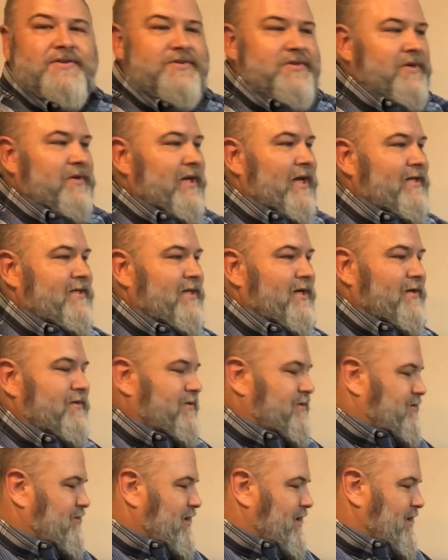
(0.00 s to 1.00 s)
So that tells
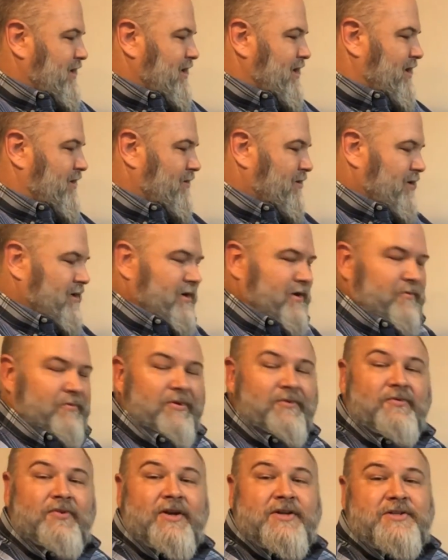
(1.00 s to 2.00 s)
us right now, we
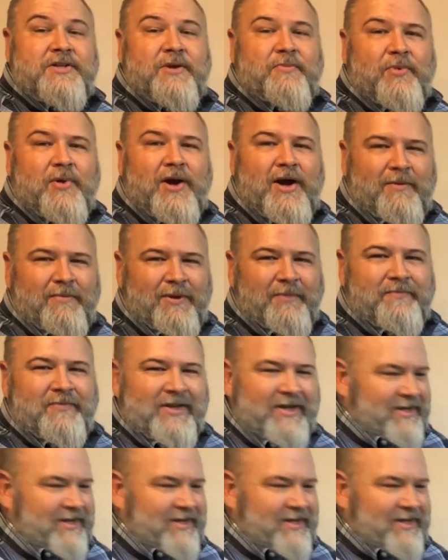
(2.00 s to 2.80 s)
fixed our problem.